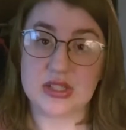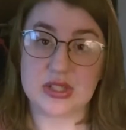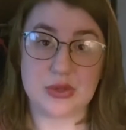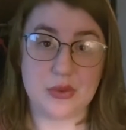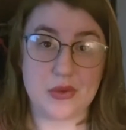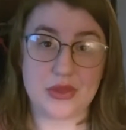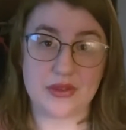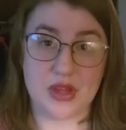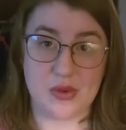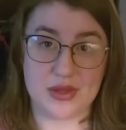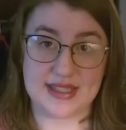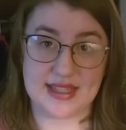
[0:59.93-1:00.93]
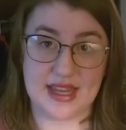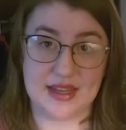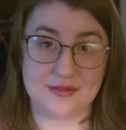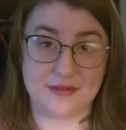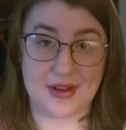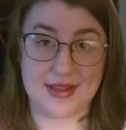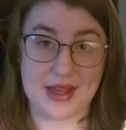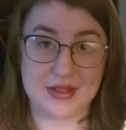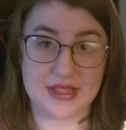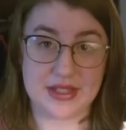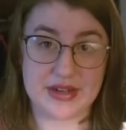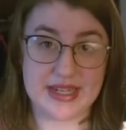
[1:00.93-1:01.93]
She wrote the Lois Lane
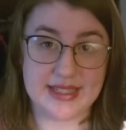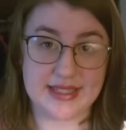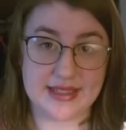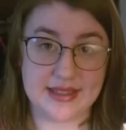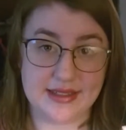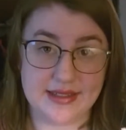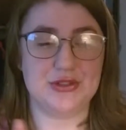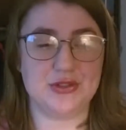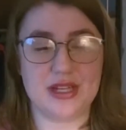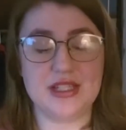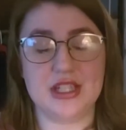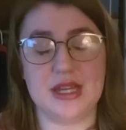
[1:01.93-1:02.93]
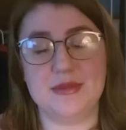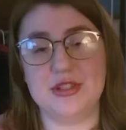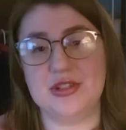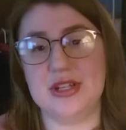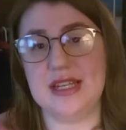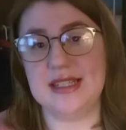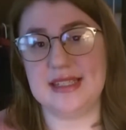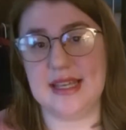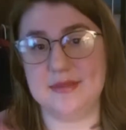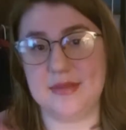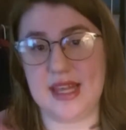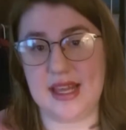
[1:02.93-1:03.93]
Fallout series. Strange Chemistry
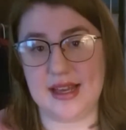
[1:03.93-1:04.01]
sent